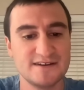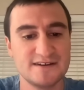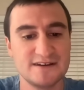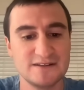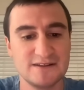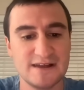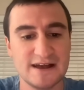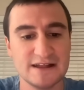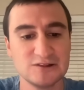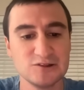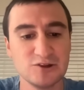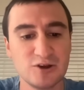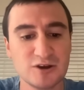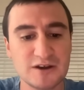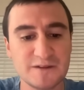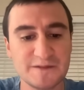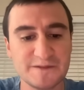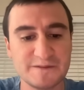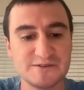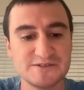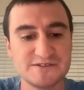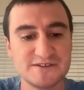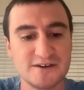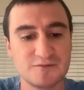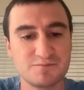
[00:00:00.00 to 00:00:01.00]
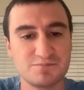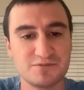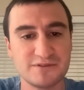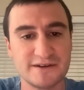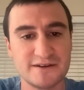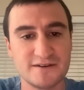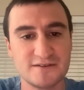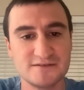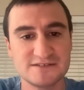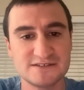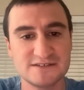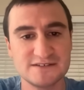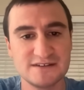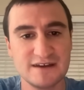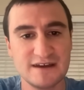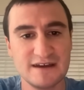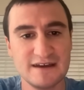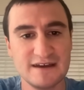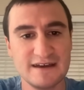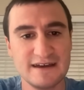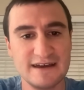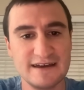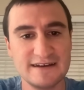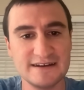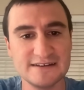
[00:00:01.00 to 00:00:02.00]
I, I look at those young players and
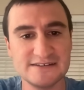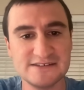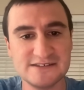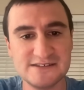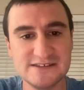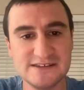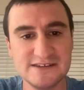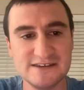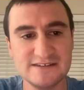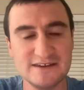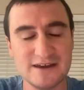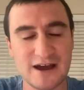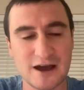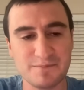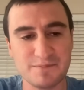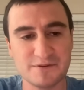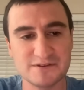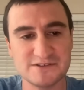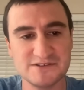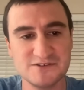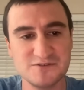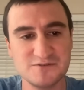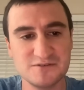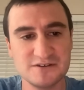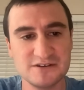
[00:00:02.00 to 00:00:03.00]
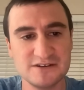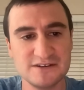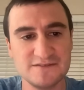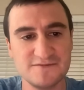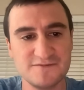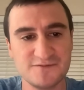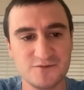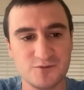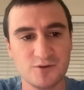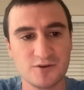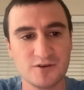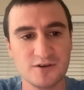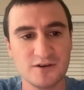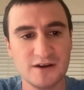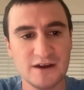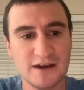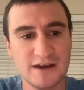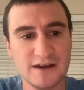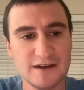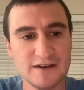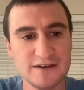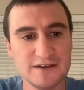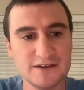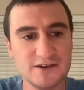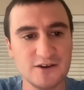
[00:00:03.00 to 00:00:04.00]
and I see the opportunity for
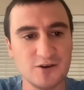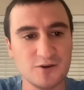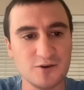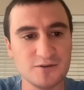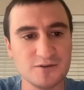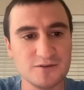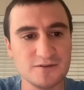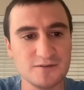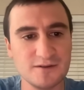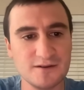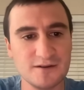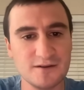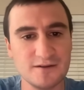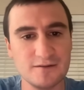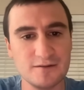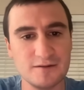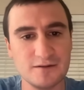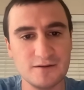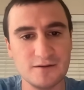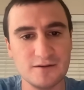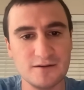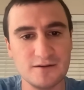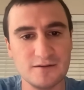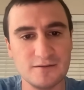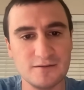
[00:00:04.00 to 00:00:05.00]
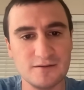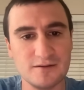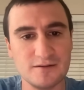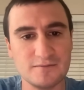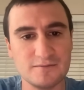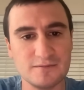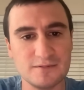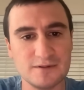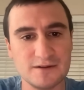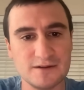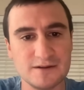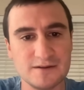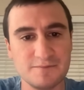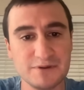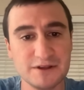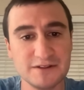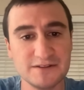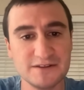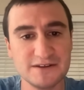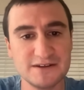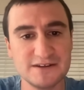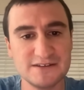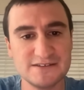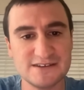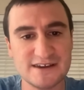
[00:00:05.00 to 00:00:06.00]
you know uh, uh, an
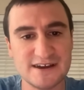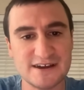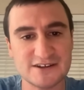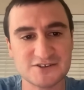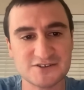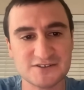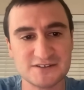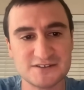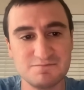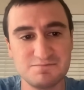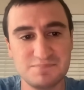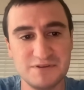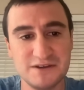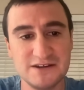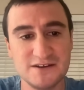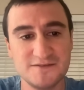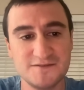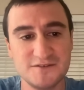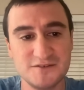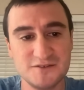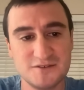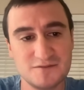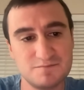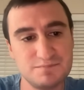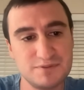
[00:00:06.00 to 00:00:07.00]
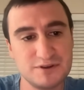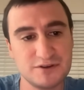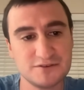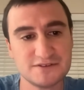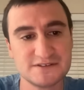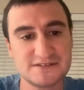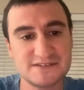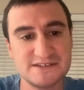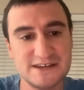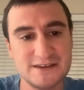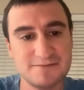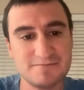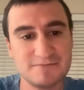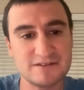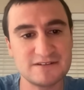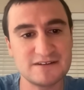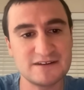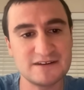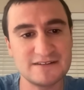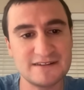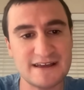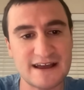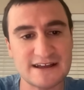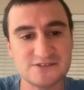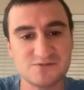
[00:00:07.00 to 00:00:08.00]
ability to actually compete if you can build a team and,
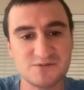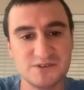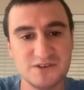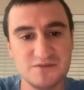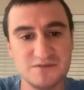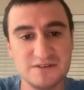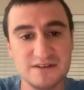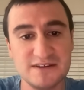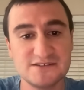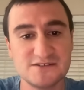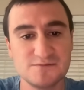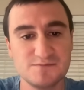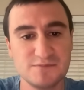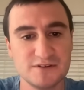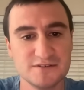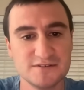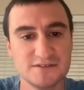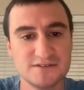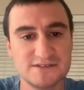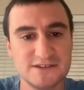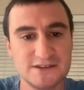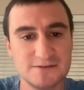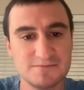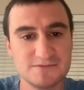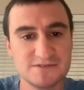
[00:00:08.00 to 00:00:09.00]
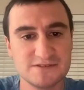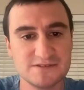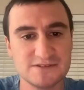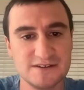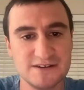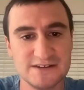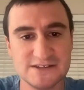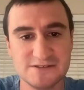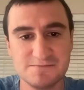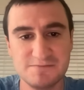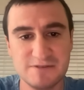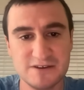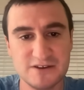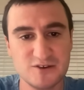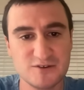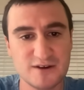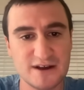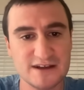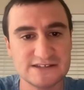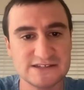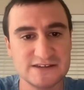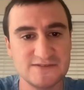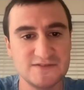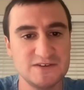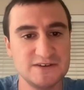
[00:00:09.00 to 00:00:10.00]
and that's what you need to build a team is you need to be
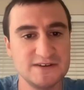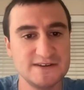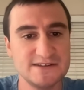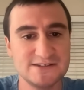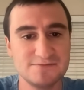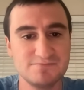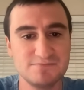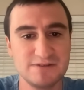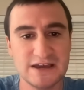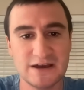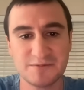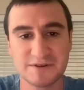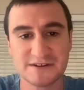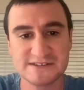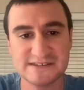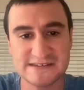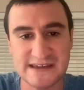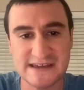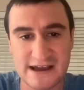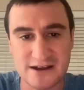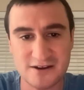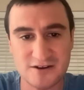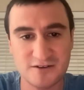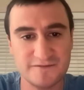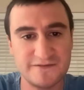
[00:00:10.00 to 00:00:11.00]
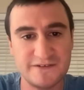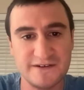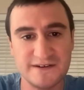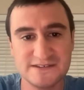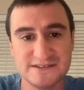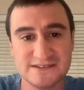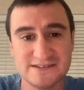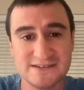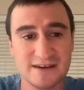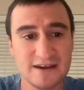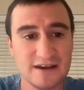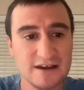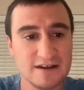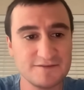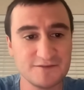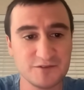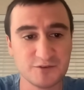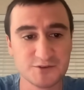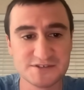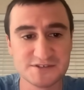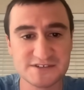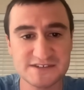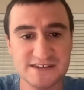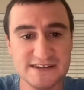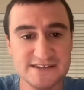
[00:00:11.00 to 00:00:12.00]
aggressive you need to be able to sacrifice
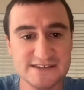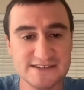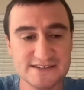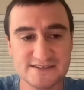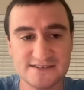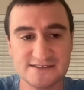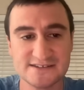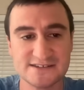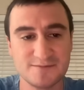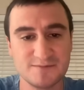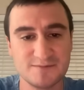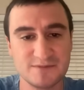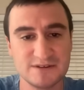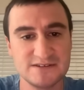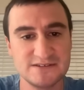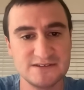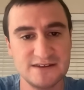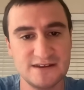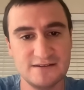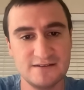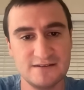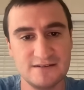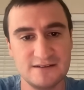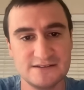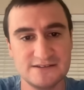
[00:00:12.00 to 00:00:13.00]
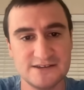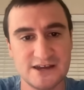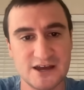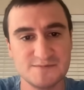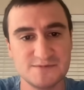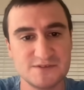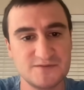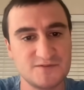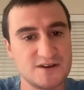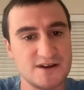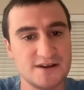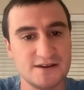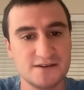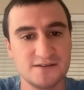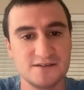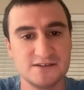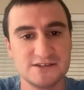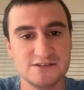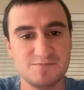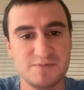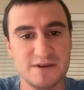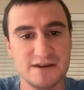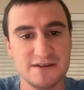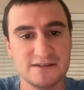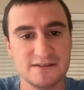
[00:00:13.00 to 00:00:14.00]
full seasons to some extent at times if you're not going to
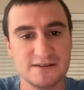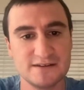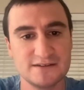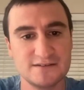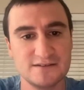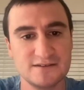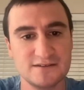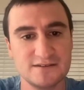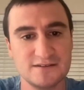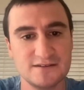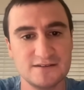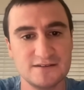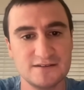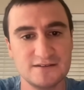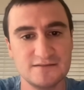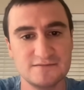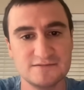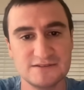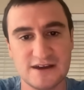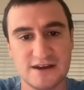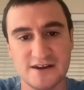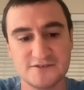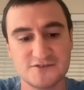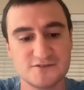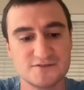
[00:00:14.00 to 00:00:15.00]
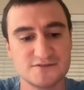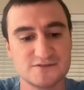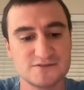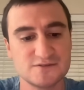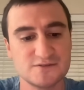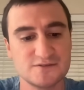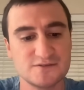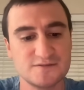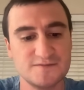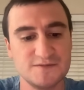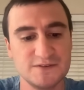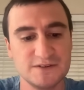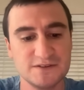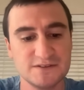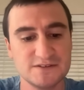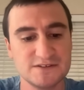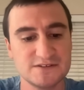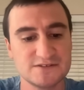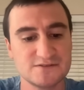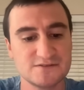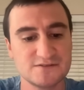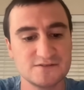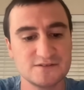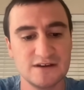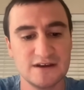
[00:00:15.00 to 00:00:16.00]
spend like a uh, dodgers or
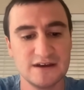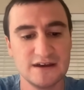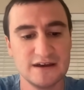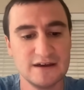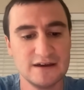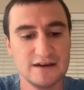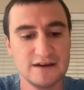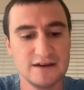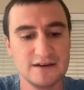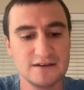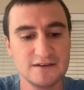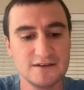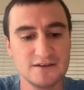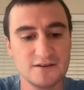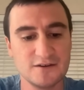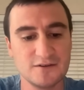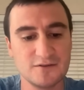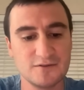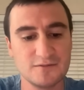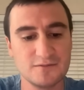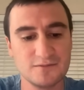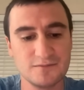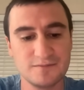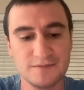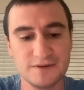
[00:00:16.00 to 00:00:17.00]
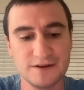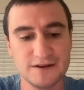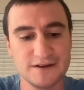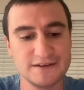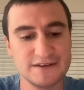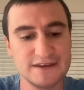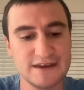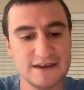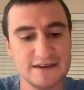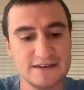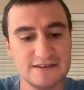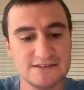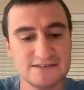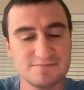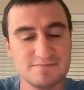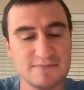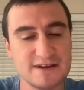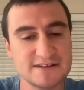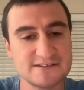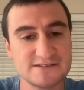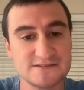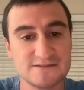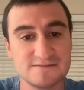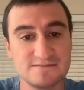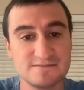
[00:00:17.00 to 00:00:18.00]
phillies or you know uh, yankees and
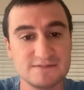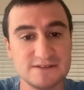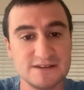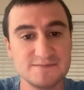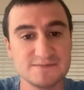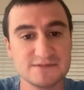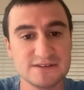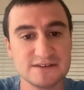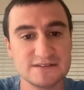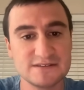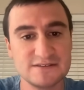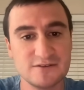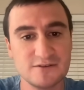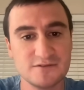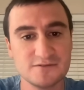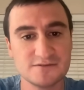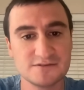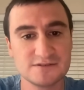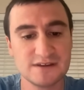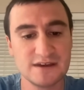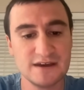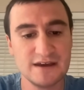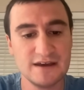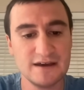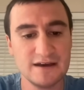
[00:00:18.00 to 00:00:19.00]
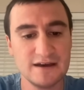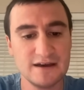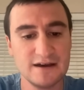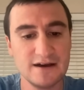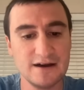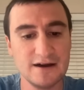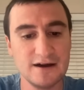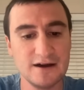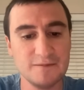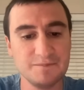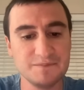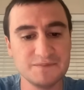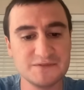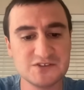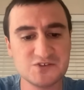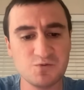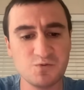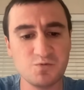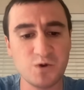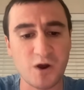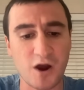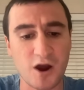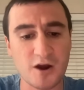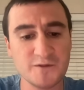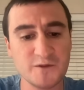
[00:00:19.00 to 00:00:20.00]
mets teams like those um,
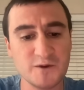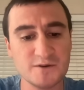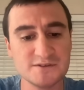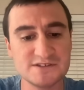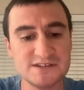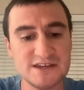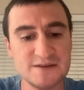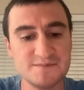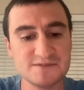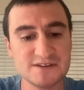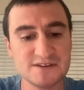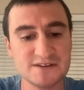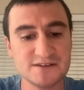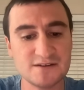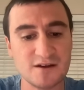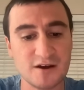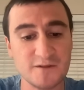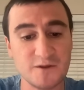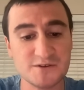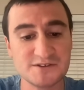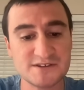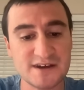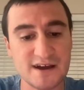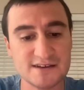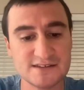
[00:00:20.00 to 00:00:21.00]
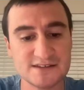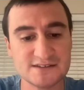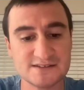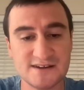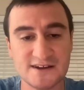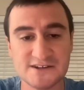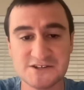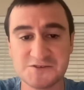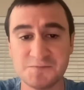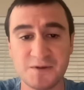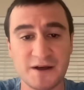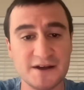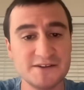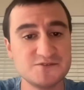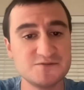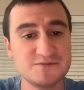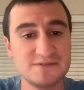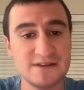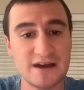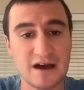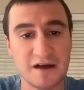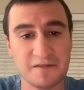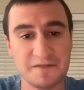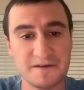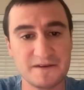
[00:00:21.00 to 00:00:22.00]
so are those teams are those guys untouchable i do
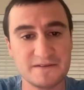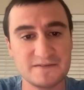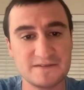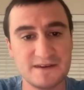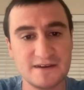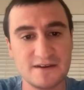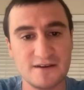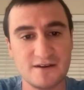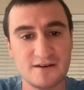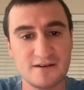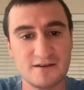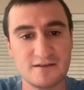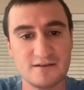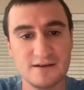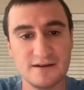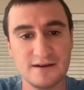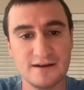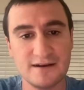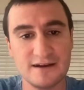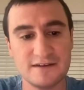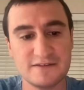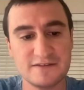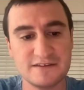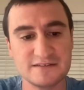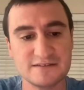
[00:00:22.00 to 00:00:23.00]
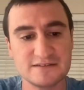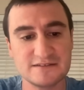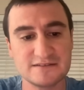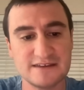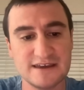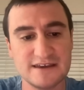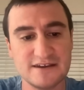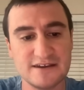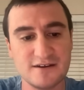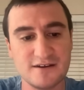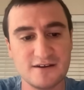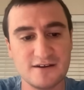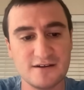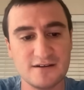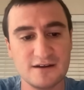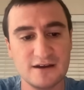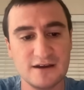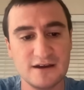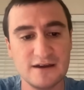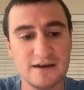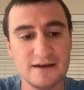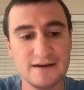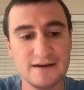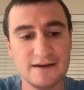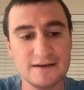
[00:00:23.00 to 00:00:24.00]
not think they are uh, i think that they are
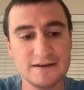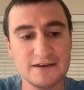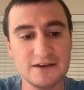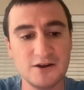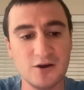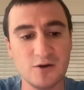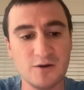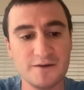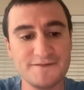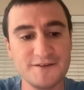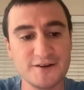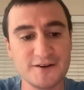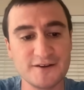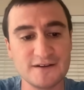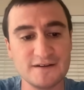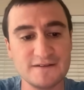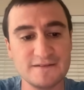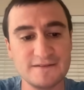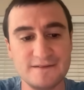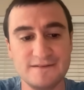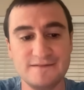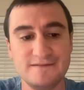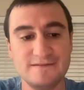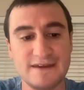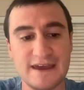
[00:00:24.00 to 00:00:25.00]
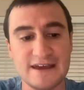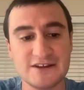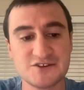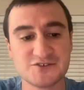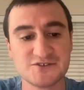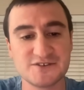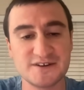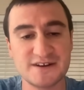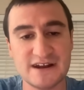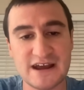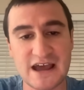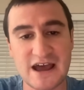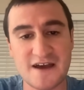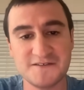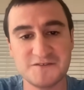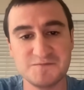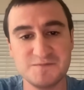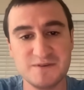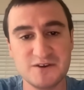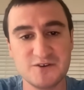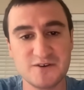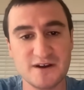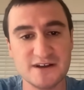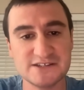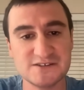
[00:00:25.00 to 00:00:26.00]
you know, if you're the Angels are going to have to
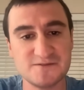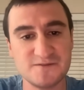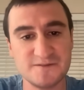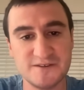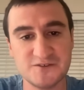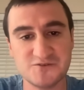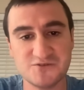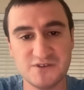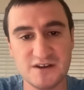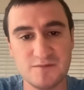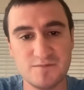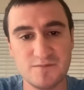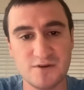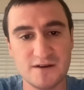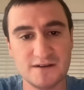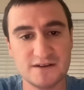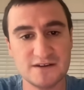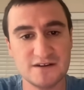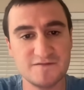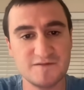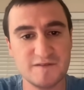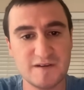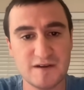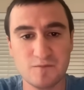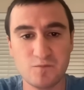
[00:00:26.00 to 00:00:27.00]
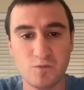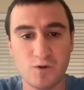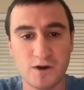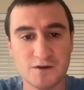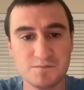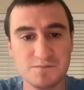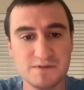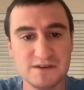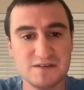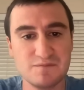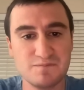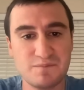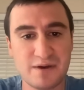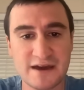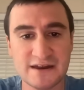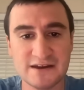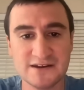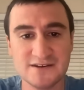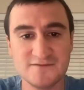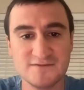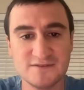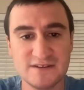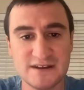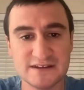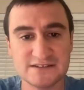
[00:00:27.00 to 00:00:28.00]
be aggressive on the trade market if they want to be
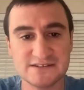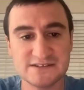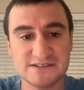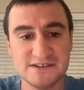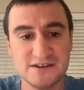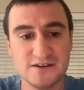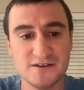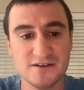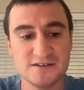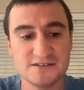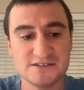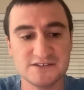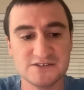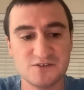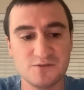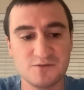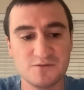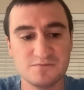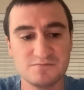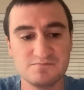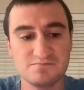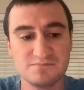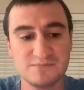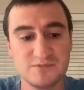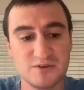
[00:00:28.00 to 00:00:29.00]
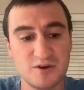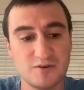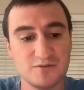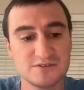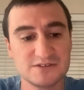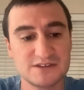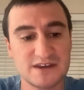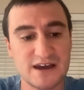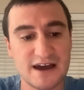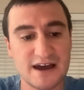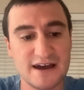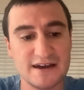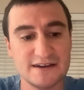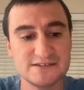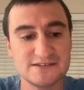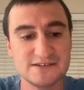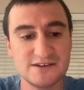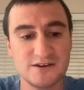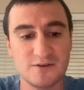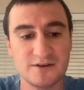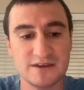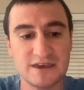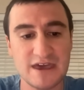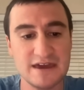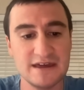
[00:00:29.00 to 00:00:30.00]
competitive next year. And so those guys, you
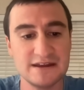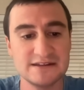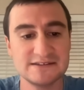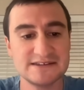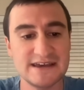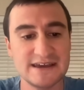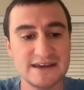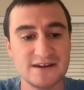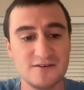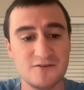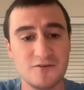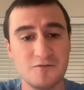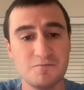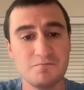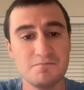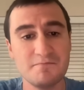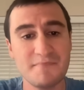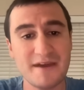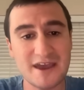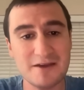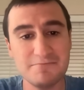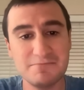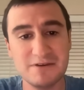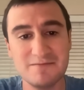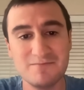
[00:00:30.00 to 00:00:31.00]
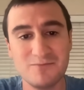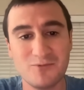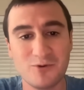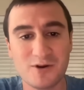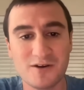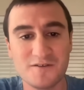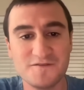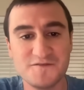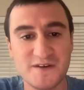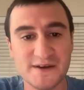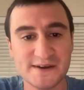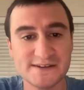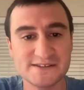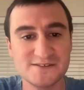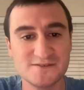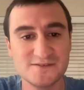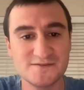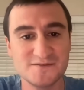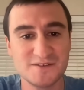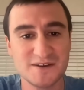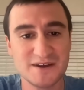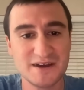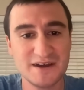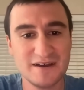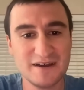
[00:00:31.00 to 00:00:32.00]
know, Caden Dana, who may be more
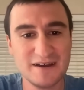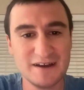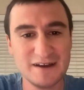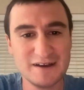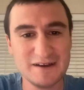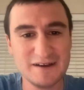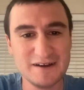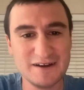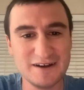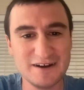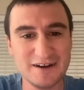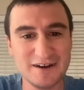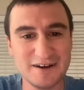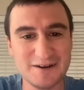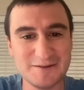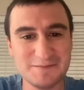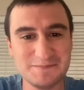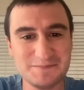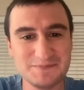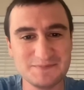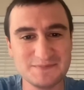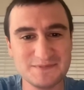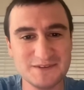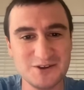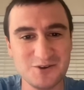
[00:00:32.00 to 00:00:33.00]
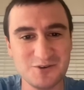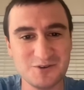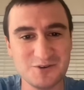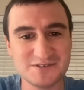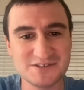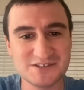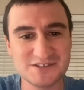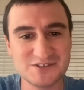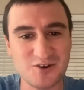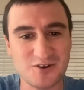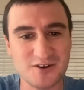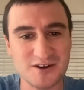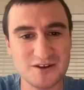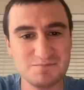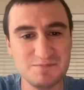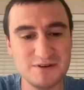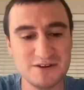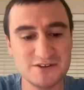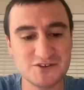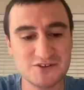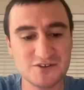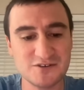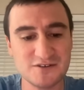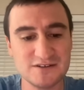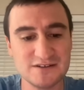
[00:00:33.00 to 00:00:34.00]
effective um, you know, as a starting
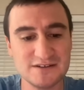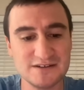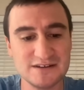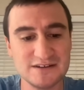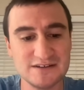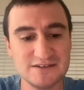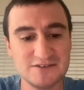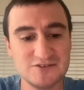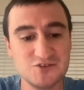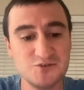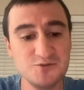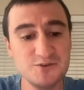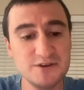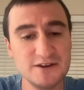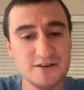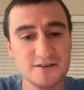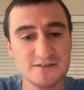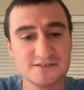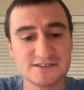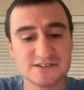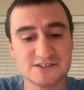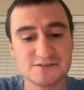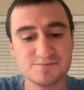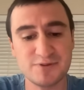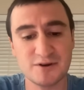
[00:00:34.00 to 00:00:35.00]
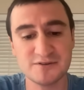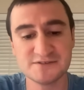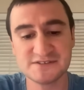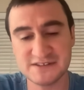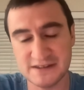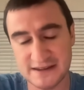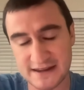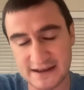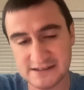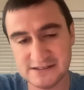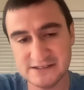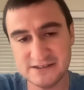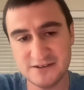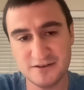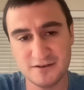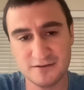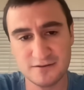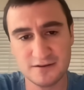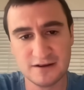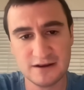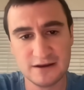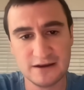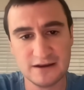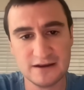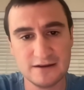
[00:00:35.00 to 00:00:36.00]
pitcher in, in two years as opposed to next year.